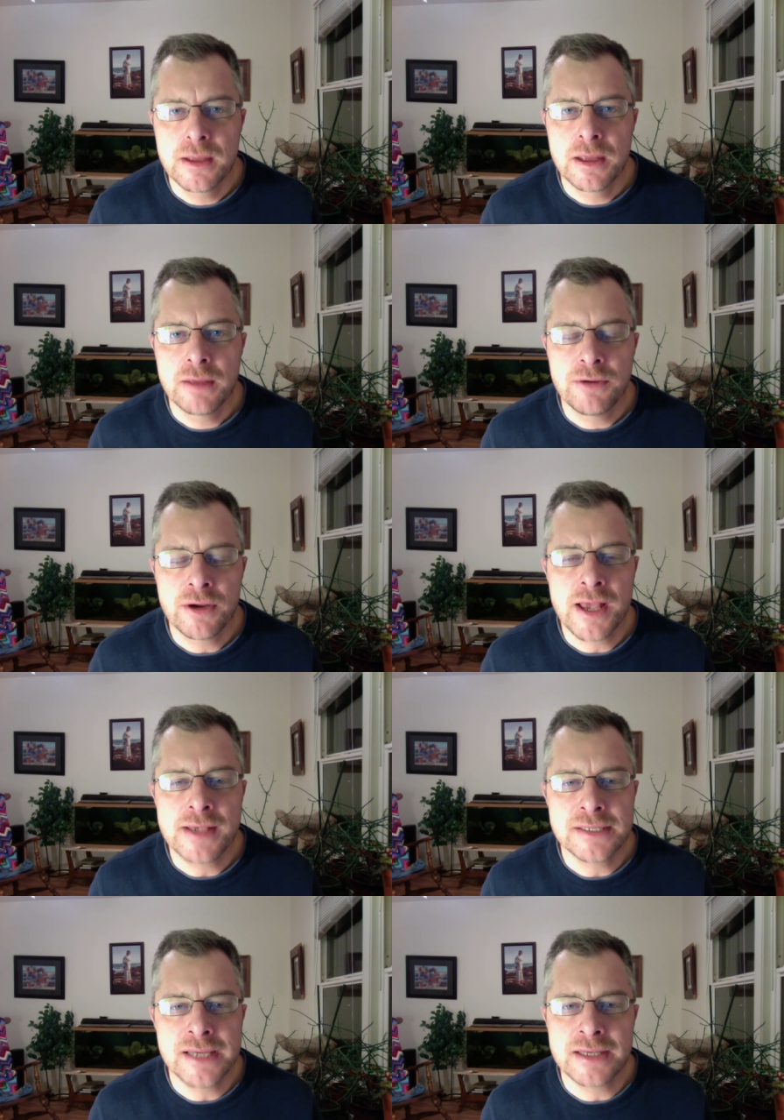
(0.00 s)
if you're
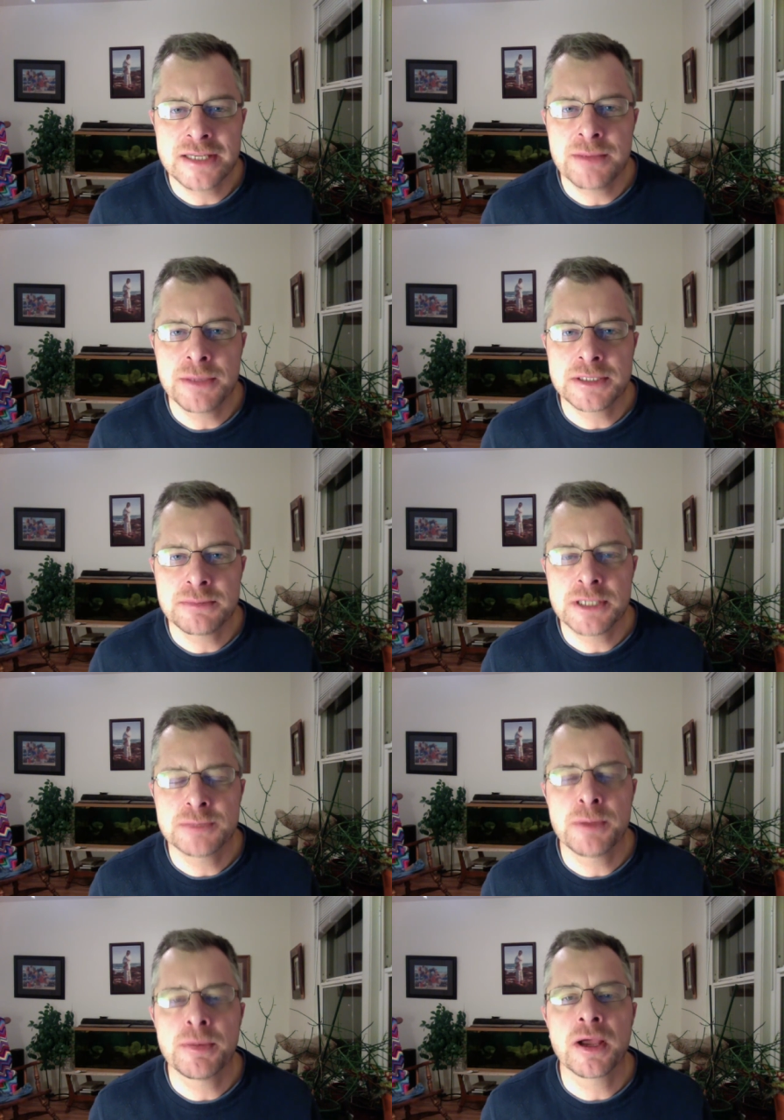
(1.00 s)
casting out demons, it must
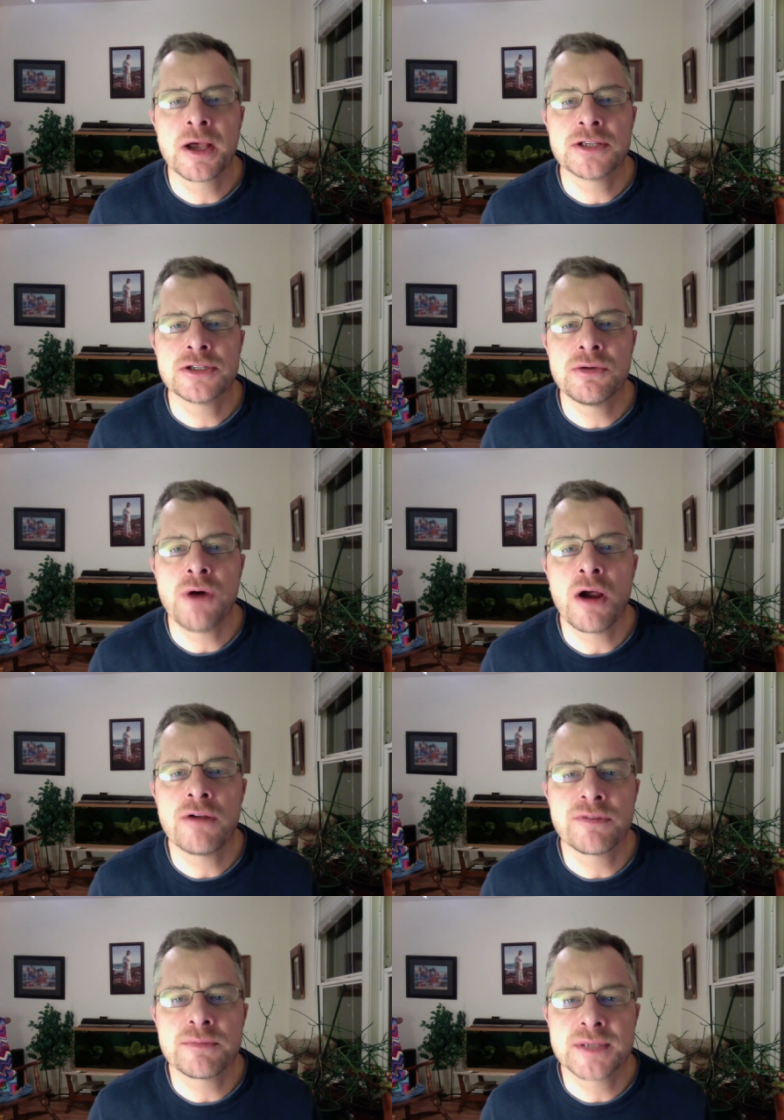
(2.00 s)
be because you are
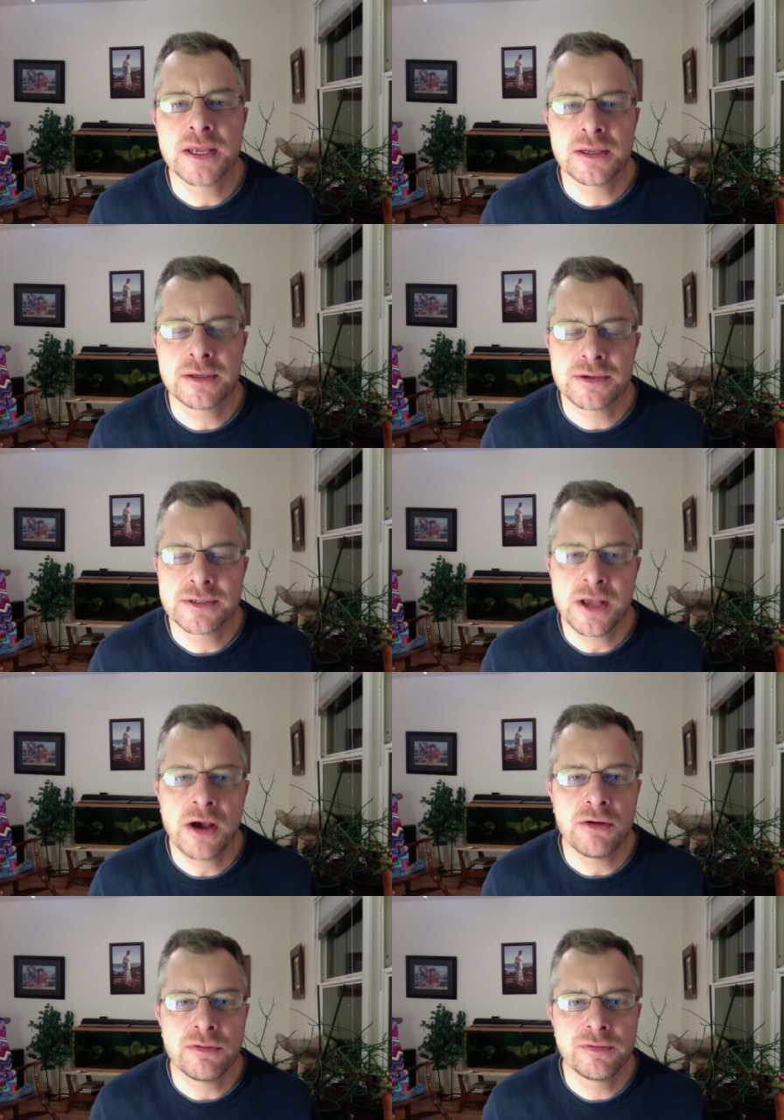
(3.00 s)
from Satan
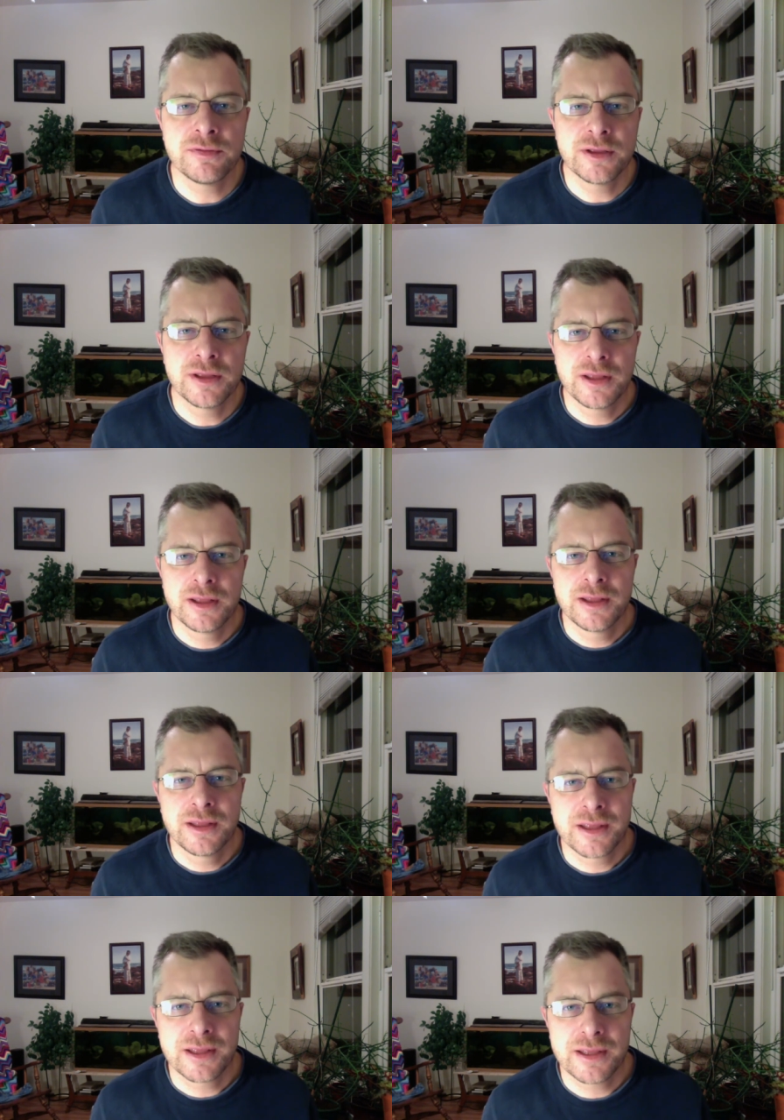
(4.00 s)
yourself.
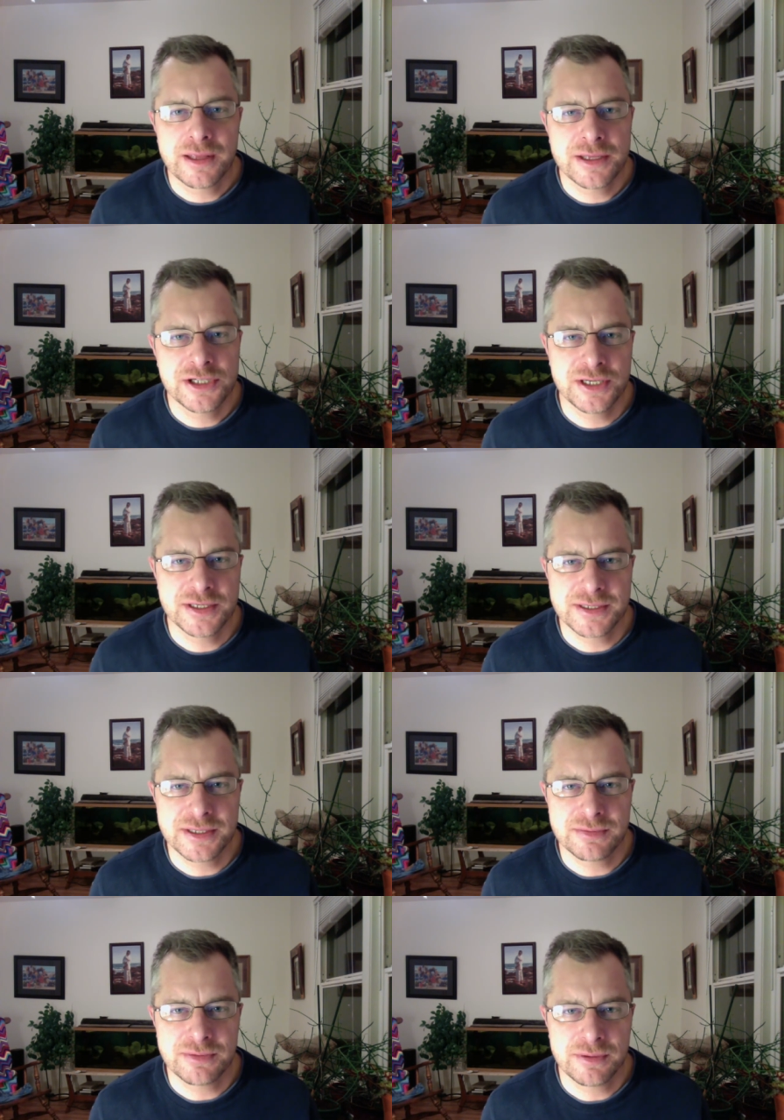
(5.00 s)
And Jesus
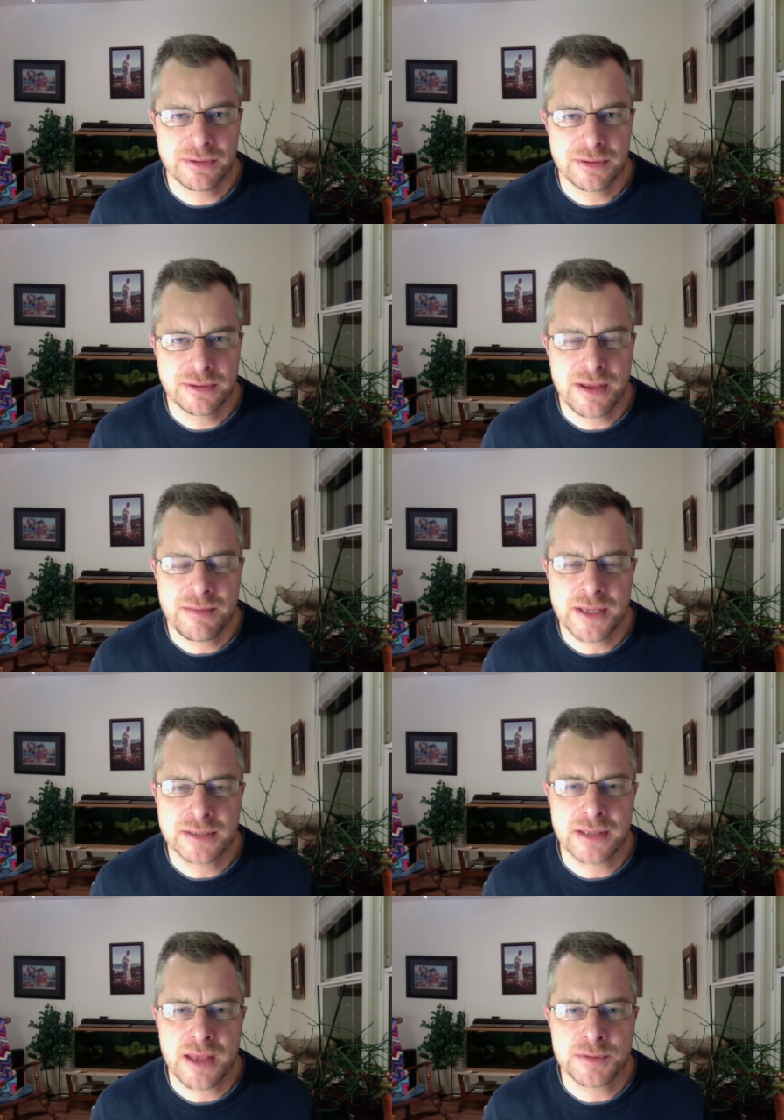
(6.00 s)
says, Well, that
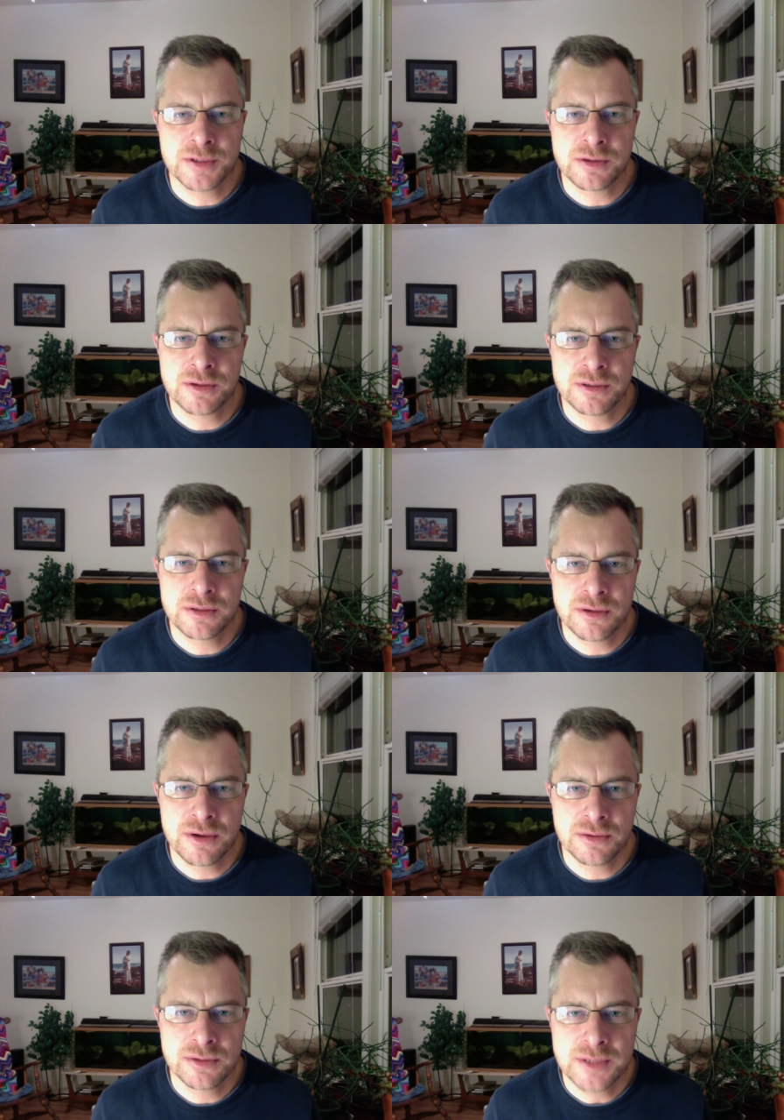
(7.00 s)
makes absolutely
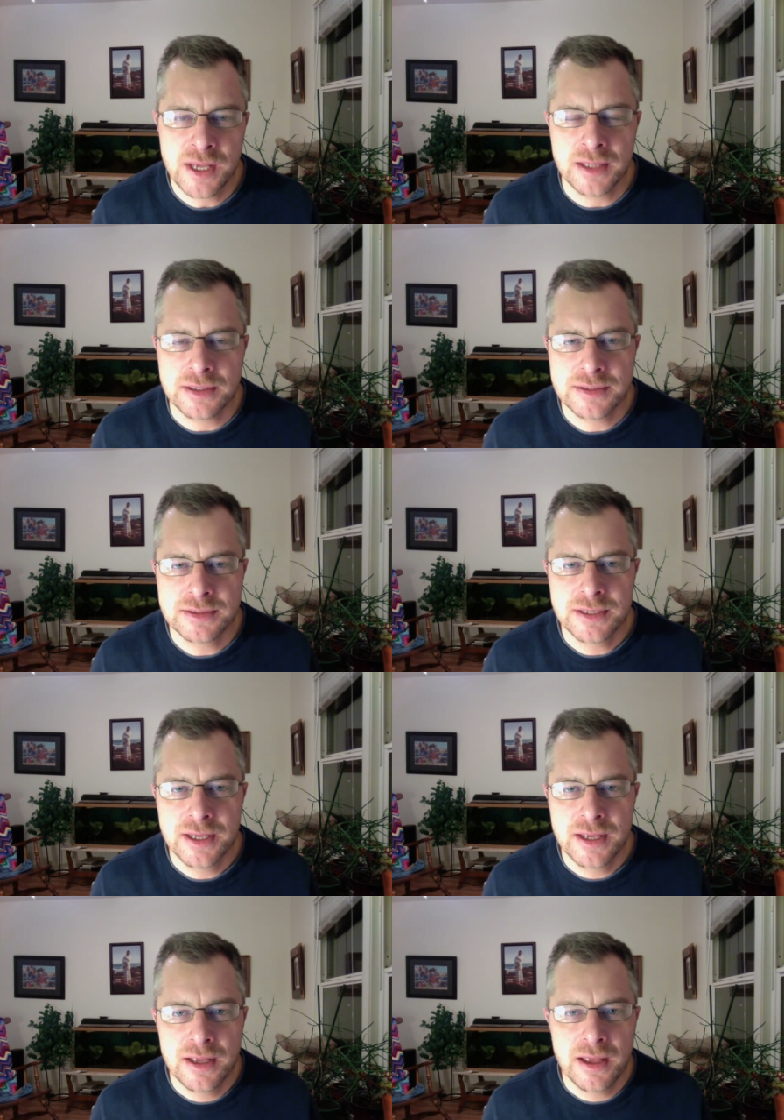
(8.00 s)
no sense.
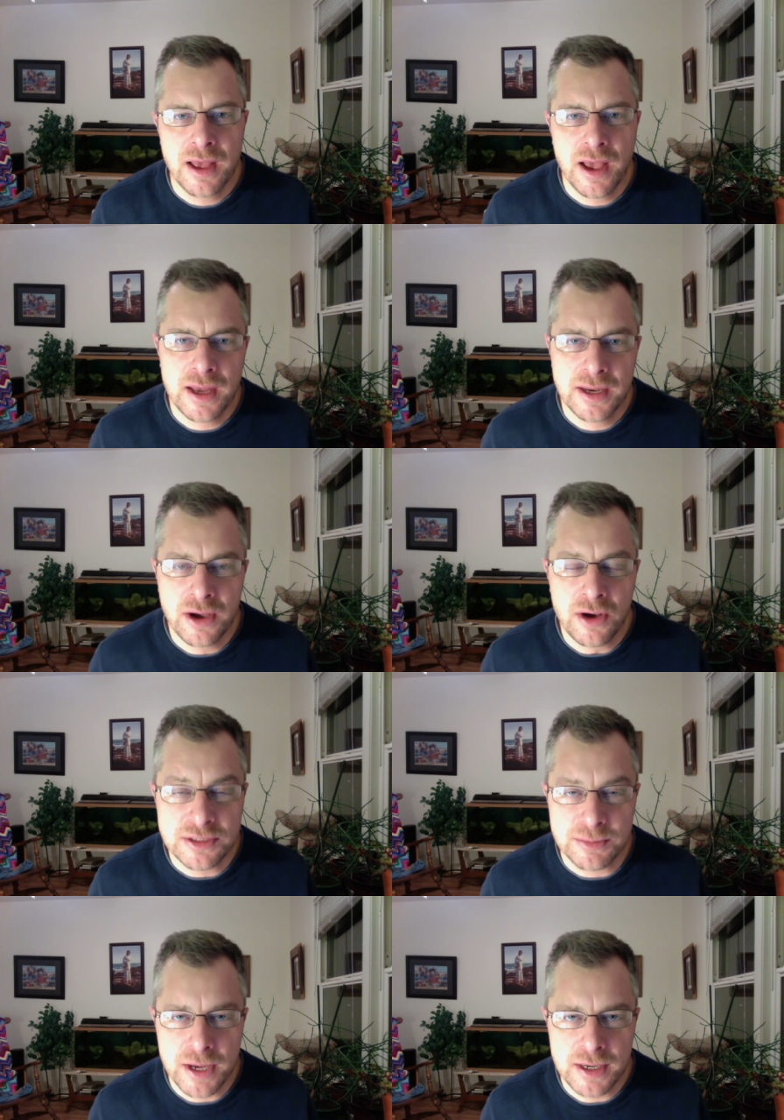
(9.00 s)
Uh, and he calls
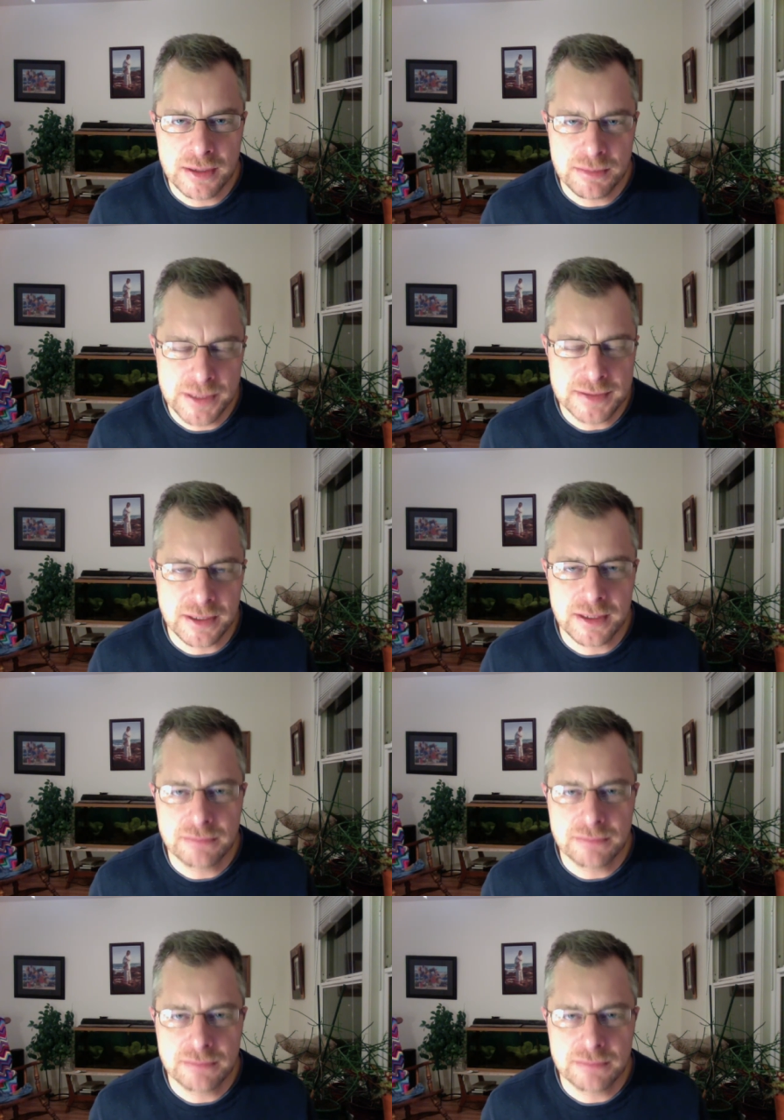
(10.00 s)
them on it. Basically,